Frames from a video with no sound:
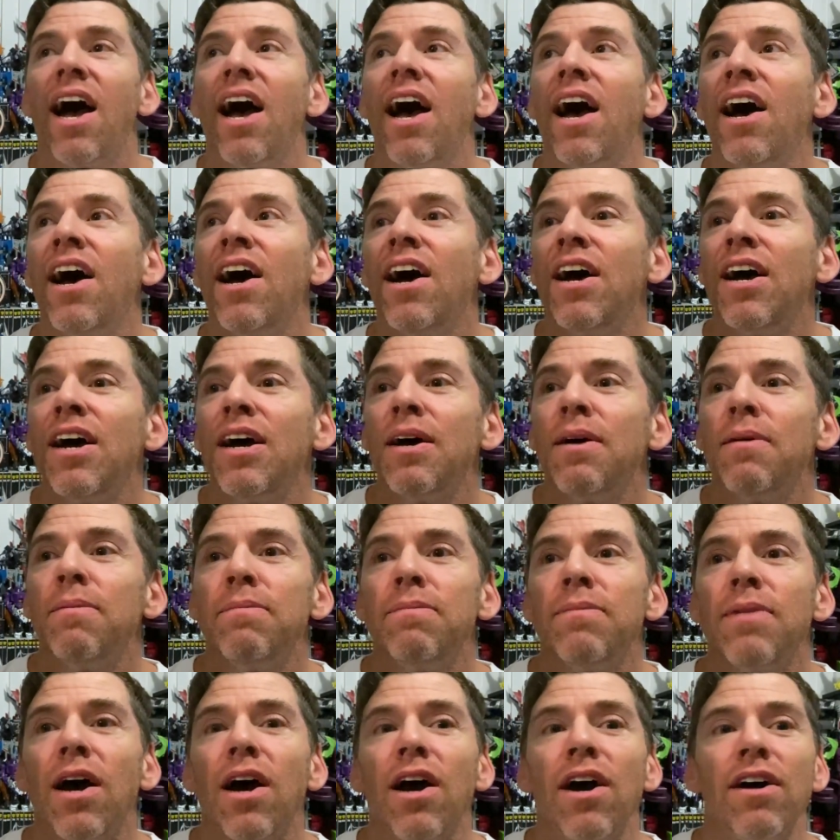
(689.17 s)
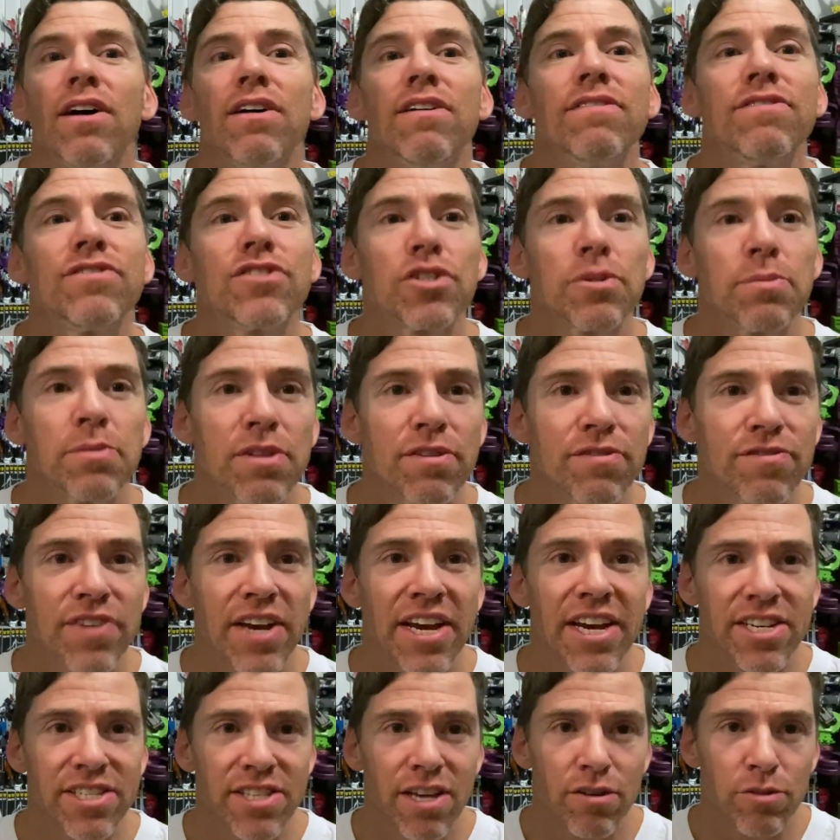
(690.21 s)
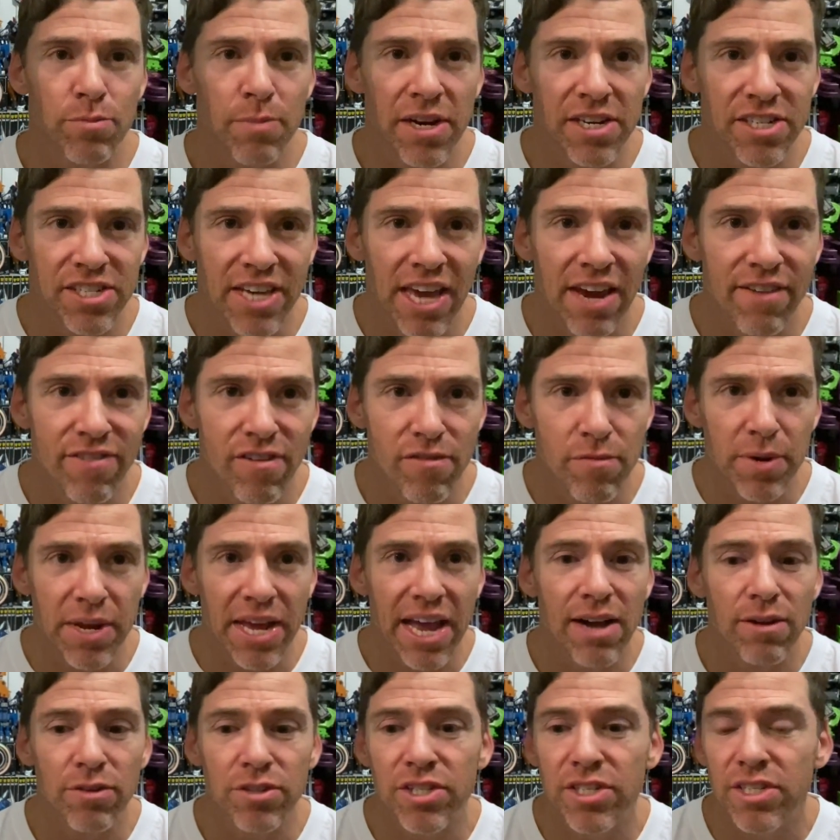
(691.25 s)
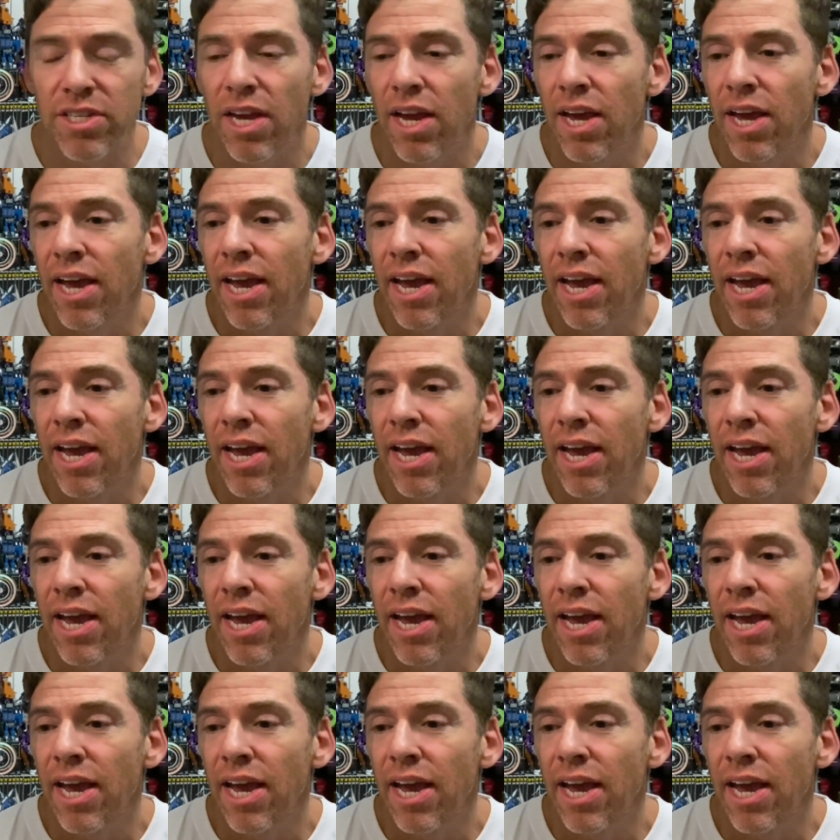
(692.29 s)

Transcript: of some of the figures that I was managed to get for everybody else.